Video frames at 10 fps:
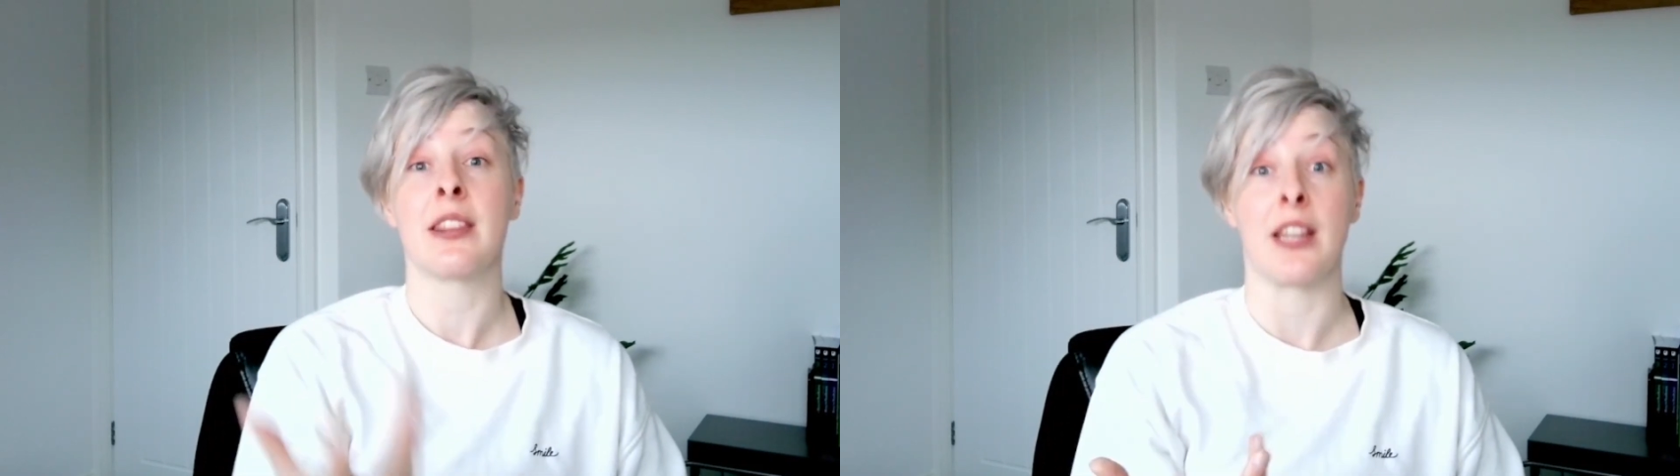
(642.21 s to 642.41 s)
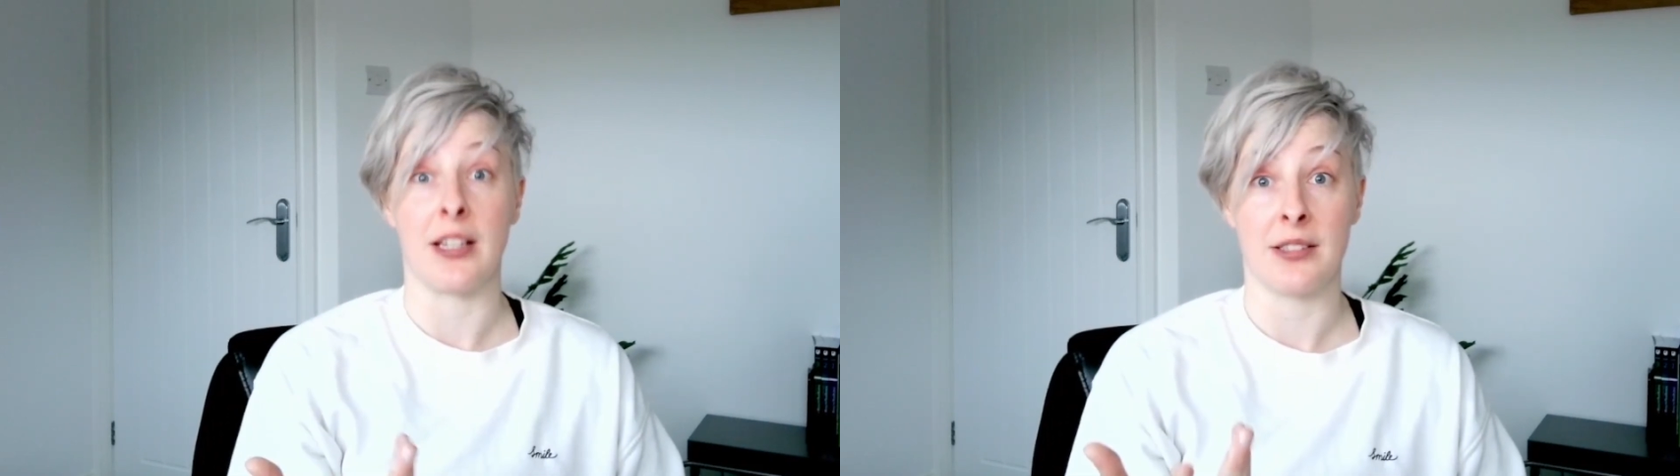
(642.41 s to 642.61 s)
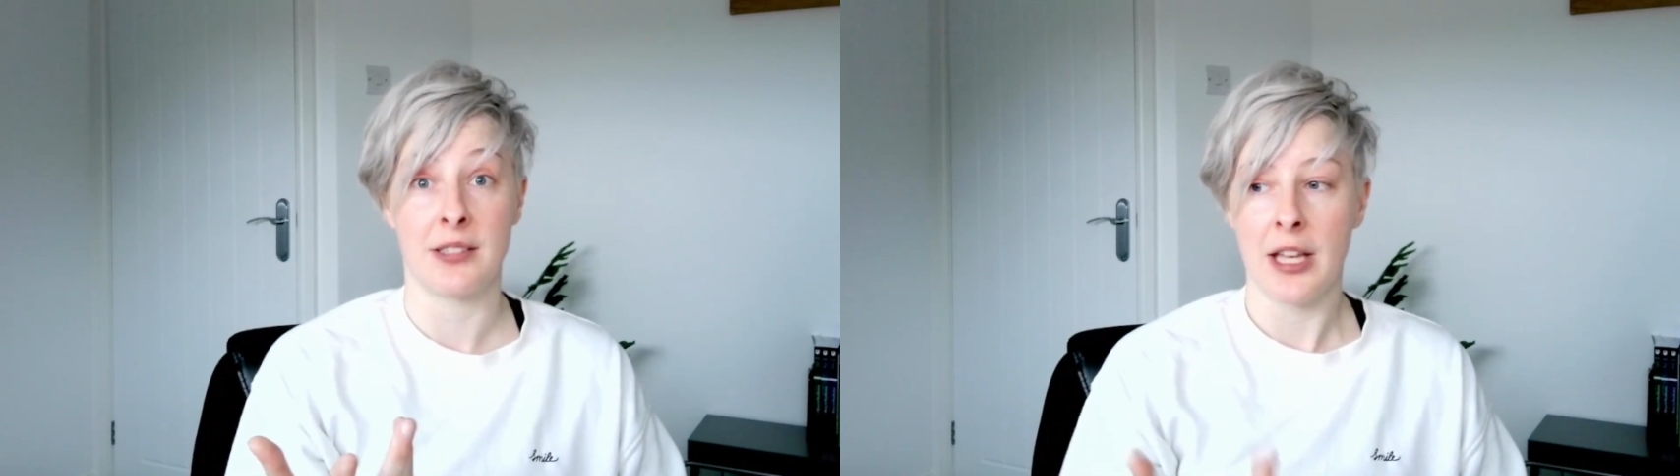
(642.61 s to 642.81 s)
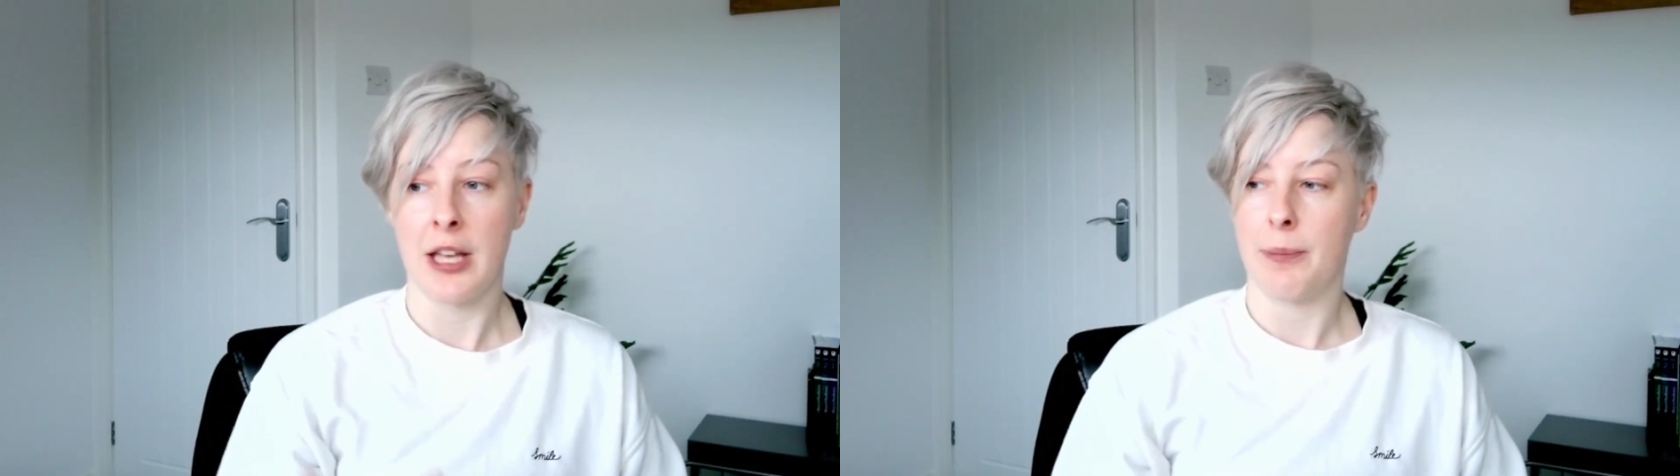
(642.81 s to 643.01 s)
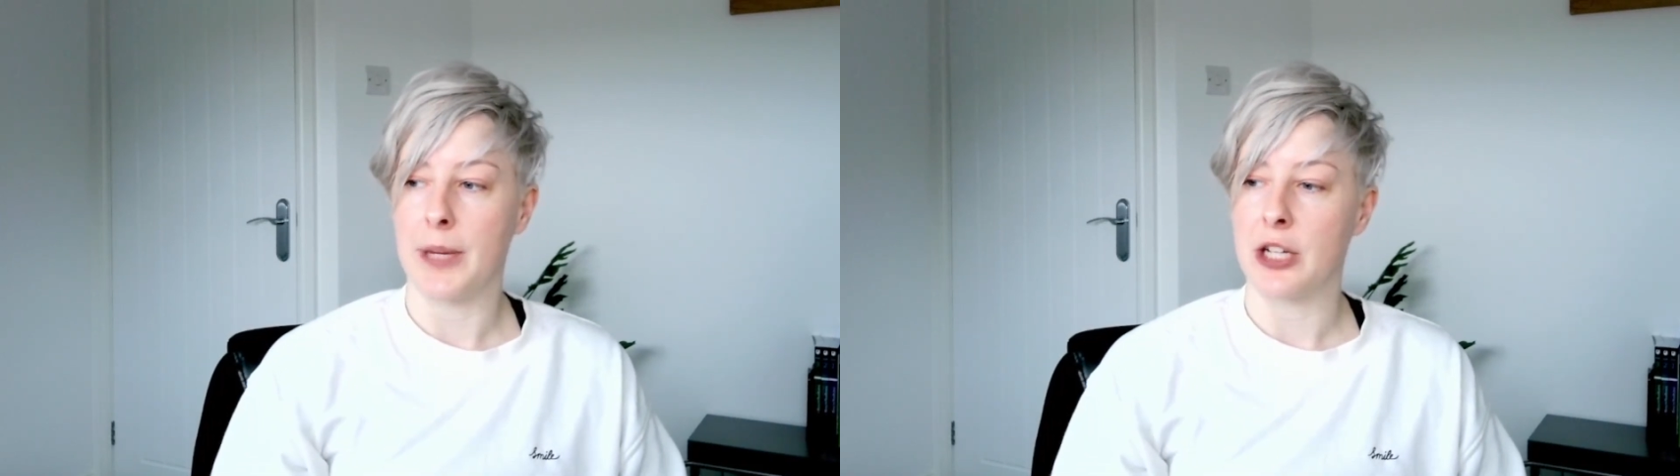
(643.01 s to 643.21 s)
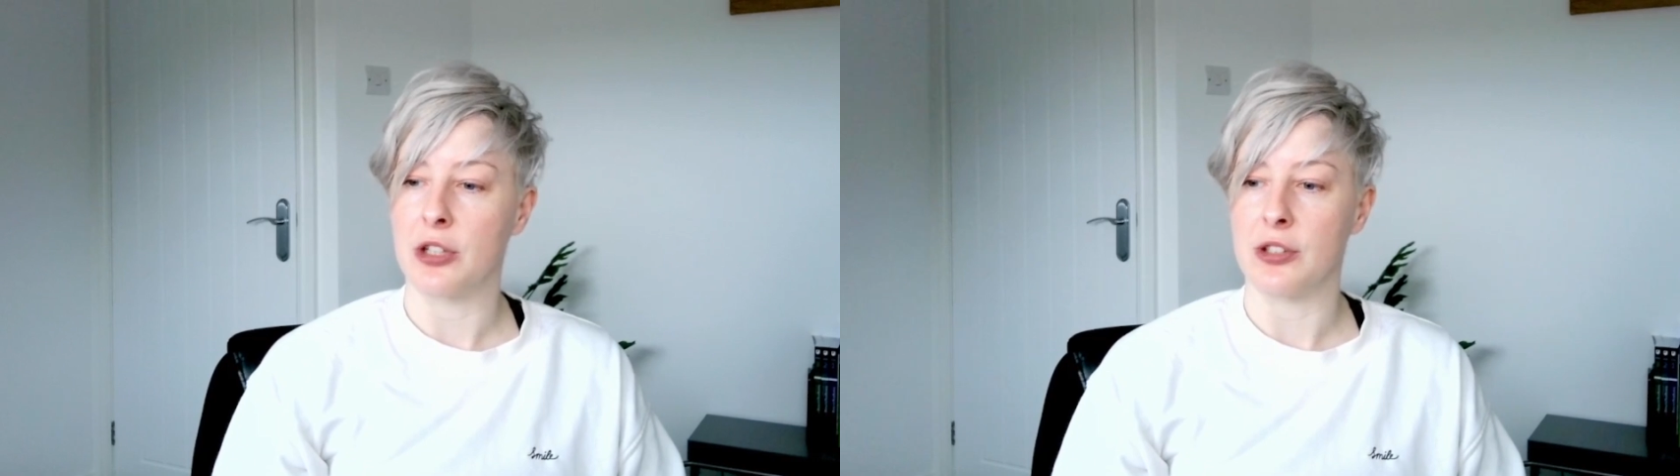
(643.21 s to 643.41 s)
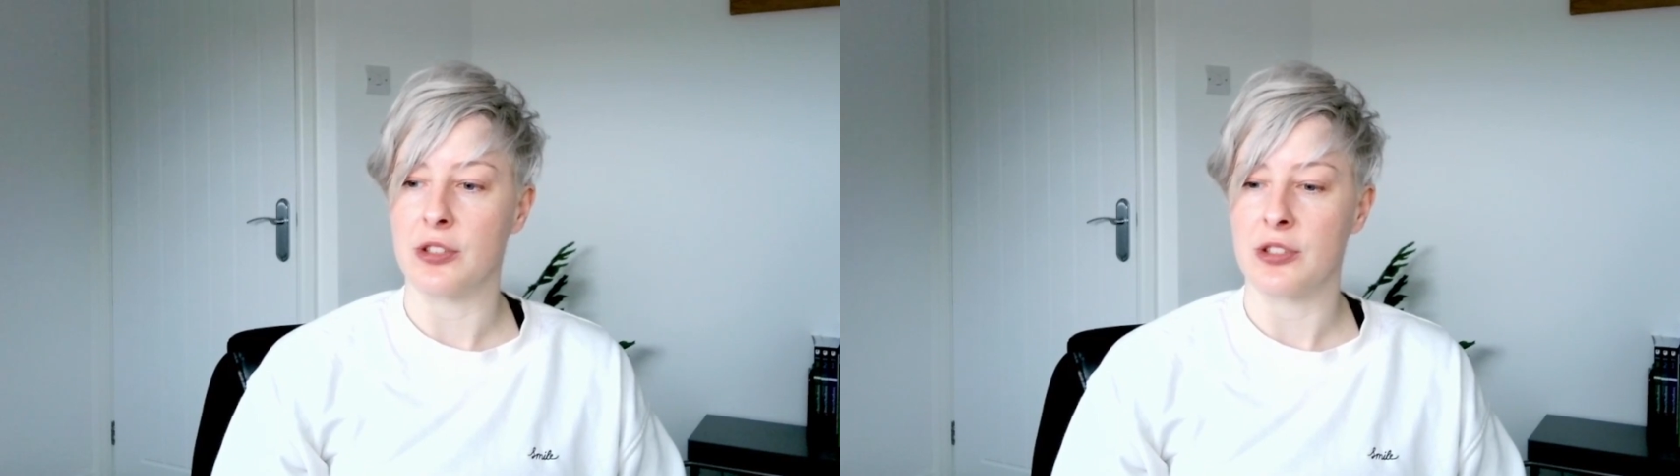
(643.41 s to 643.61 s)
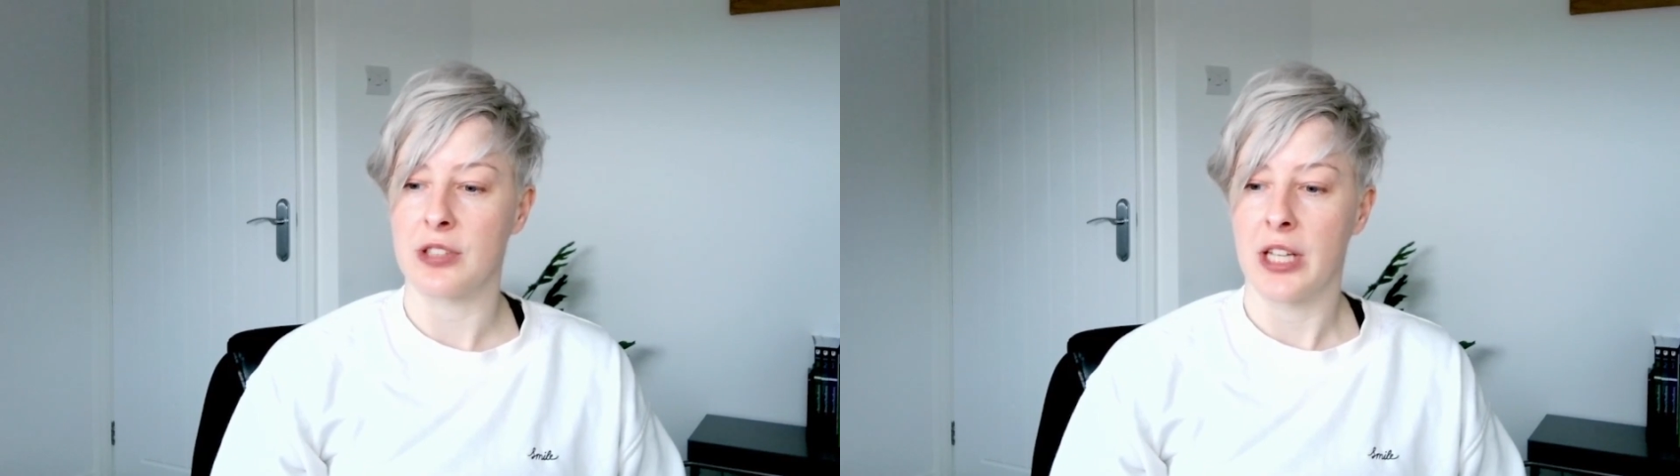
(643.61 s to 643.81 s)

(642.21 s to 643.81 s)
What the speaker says: things, because